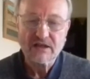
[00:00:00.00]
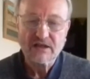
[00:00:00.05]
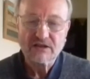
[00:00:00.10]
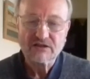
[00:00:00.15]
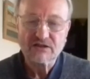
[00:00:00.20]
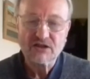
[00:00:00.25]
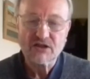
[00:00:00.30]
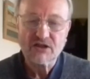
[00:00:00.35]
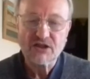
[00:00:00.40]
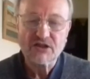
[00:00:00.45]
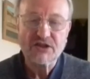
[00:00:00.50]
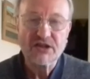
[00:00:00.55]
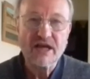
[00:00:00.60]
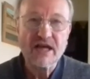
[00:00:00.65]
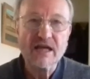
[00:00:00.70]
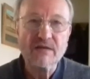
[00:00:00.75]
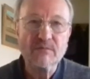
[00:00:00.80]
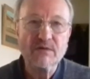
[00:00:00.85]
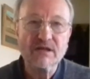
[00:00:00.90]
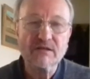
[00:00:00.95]
so that
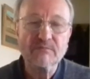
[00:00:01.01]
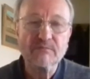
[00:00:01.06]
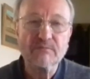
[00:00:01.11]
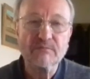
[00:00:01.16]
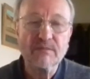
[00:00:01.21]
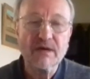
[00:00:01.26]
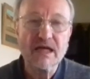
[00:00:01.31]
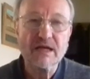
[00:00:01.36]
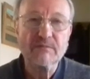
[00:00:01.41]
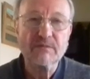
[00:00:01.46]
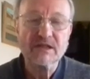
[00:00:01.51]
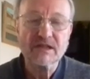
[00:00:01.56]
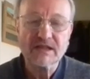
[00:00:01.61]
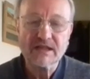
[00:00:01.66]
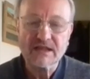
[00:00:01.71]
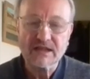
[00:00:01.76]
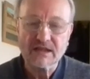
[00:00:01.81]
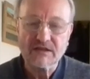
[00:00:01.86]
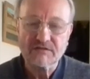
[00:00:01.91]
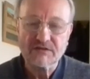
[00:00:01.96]
they may
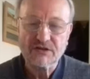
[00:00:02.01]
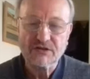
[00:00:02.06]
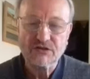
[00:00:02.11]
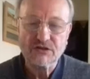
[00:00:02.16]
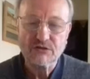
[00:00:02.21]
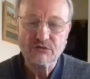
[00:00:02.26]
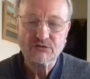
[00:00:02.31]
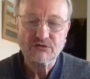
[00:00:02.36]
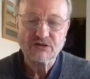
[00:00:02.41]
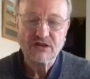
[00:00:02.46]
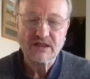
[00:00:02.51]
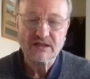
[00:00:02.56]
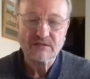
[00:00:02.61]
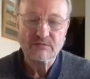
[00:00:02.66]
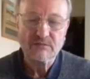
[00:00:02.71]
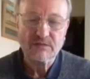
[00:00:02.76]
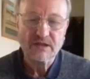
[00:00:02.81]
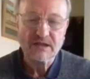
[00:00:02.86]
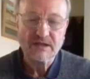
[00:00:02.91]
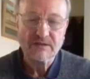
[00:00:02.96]
believe that you sent
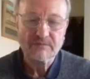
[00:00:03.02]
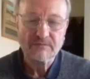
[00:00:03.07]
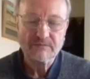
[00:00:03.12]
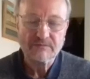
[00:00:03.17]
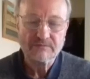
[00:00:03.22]
me."